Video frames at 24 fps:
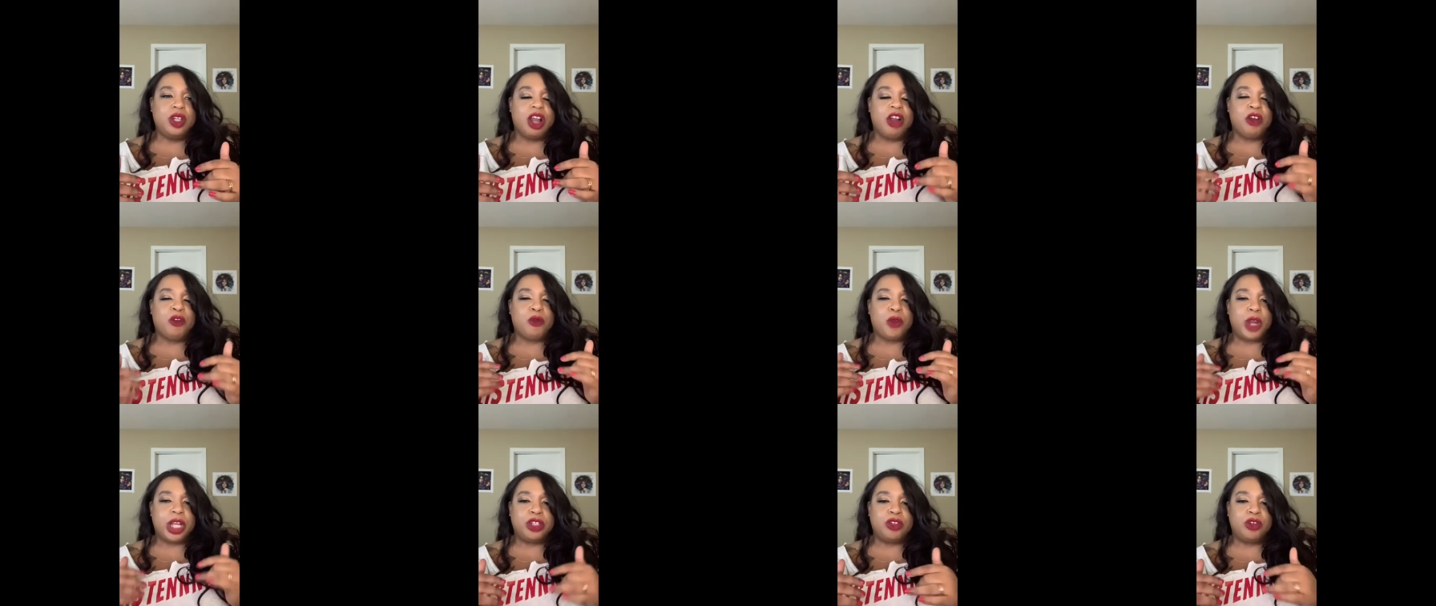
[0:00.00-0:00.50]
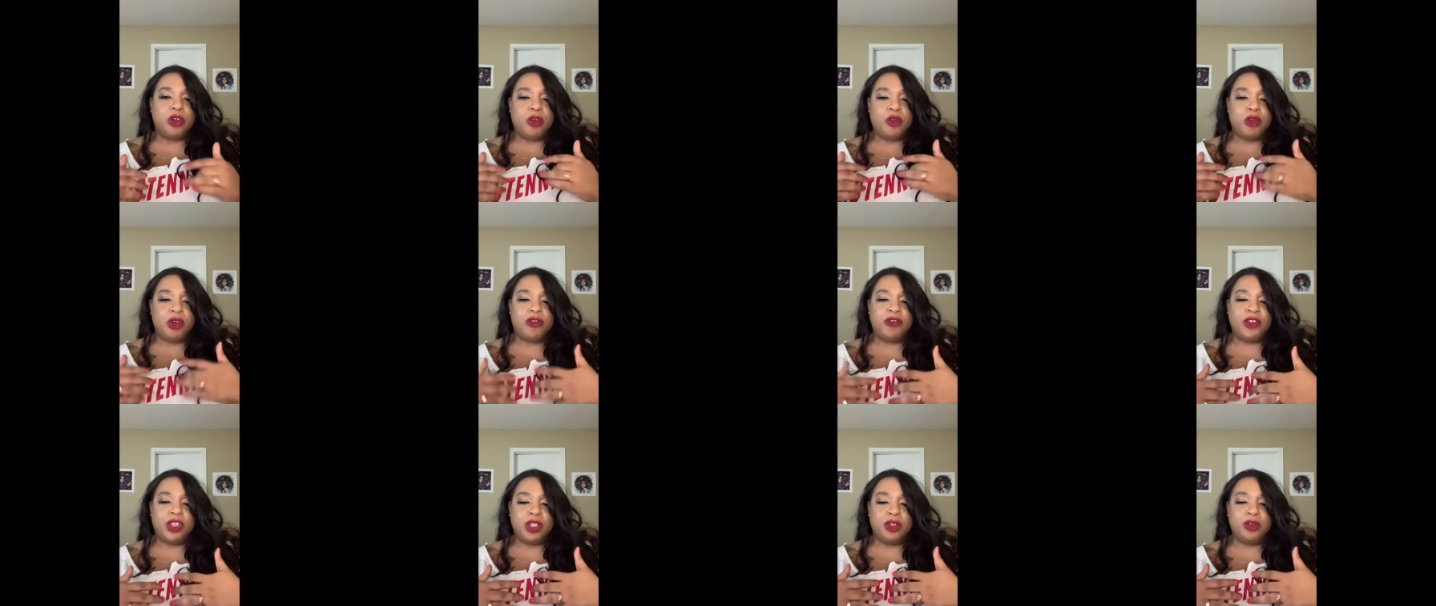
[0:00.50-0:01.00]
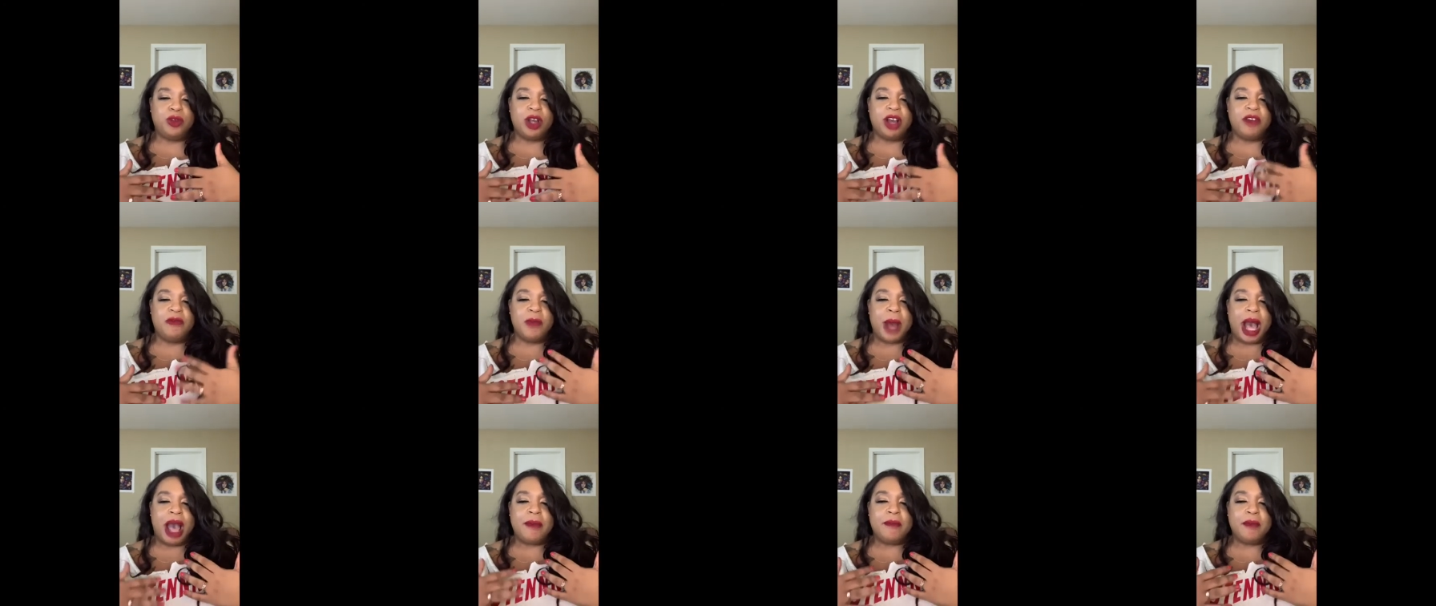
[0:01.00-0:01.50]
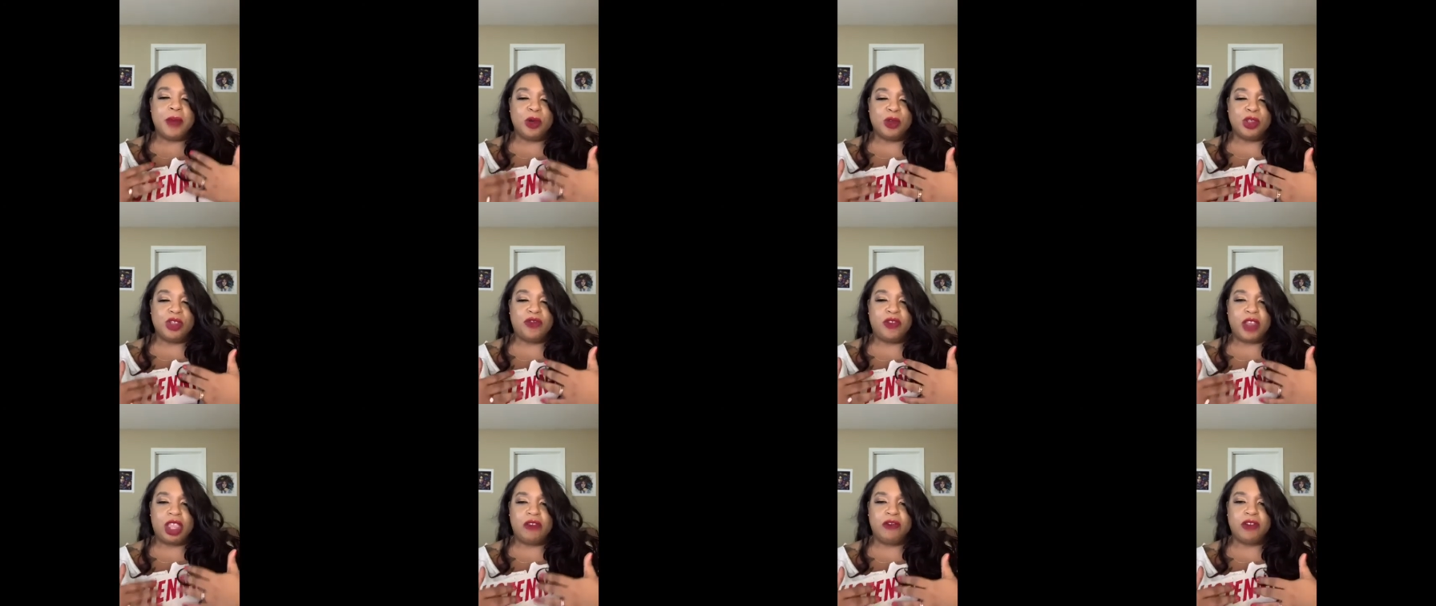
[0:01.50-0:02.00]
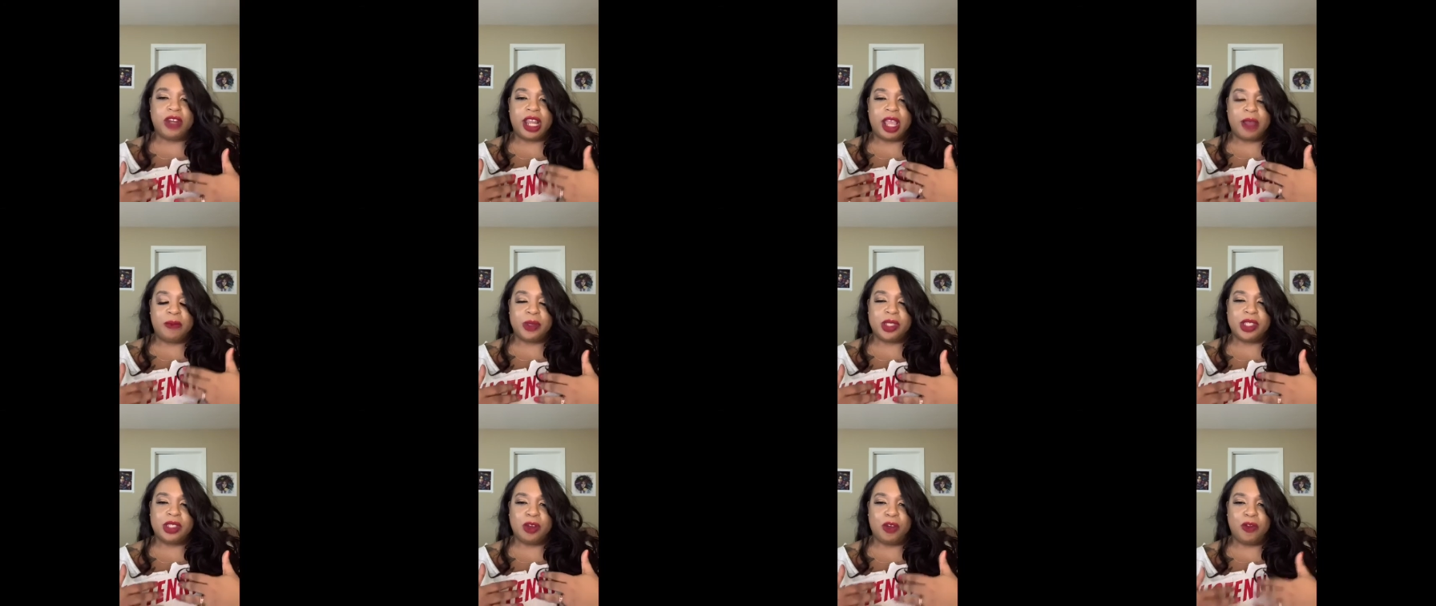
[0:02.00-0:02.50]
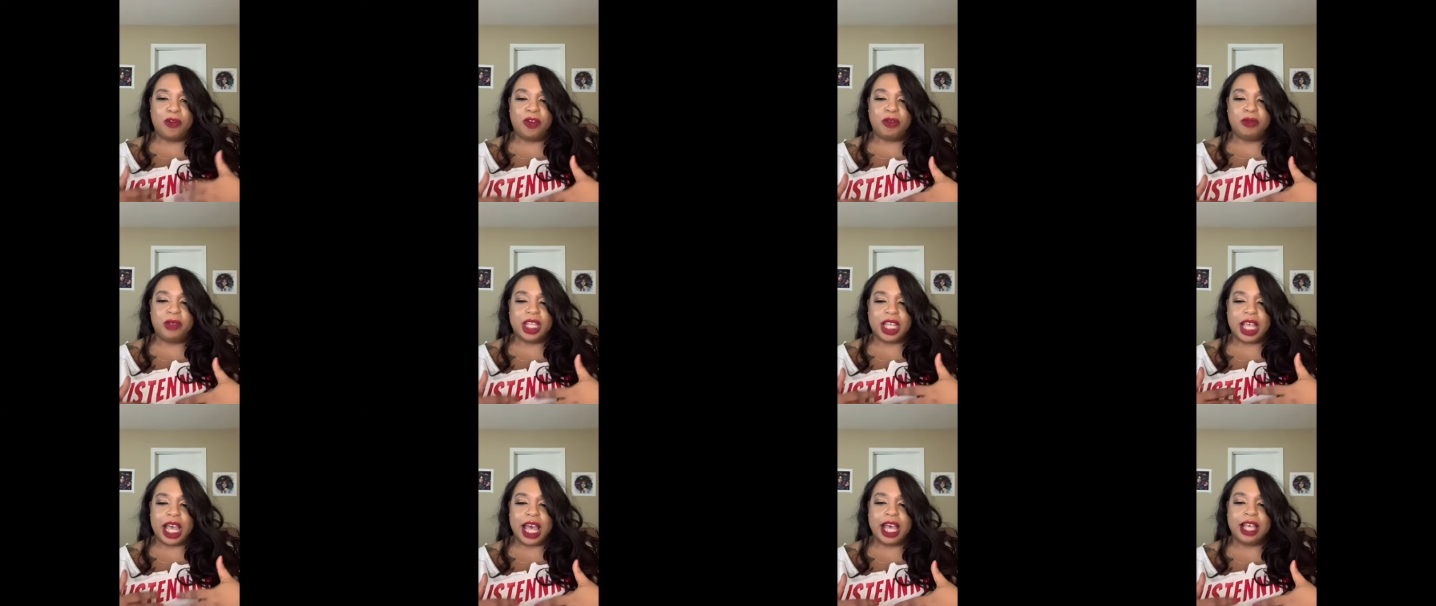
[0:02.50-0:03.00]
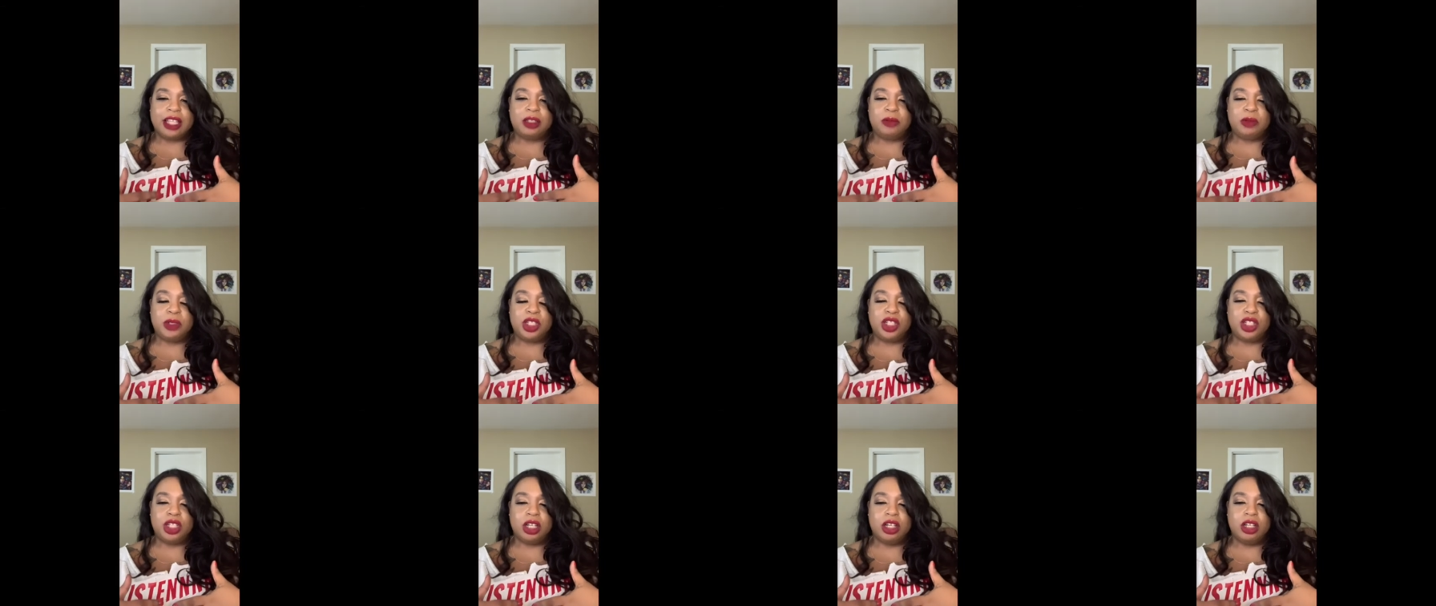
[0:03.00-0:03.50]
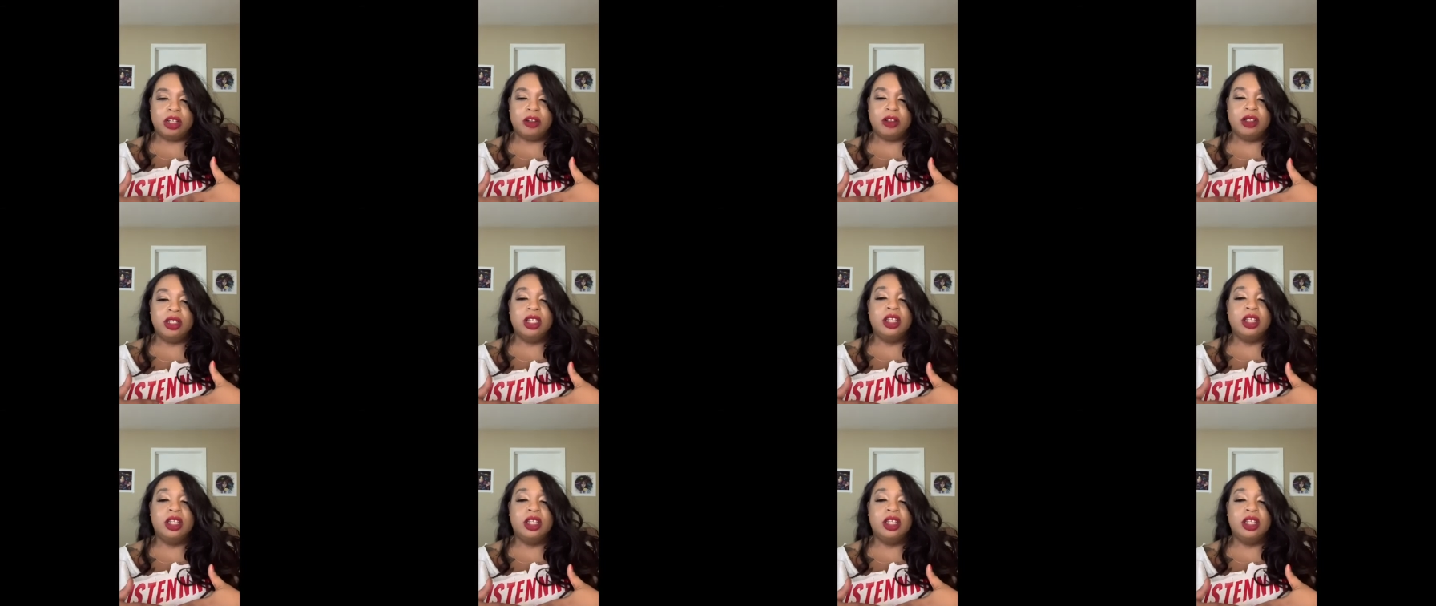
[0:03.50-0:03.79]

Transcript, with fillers: a retro review of my most favorite episode from The Cosby Show.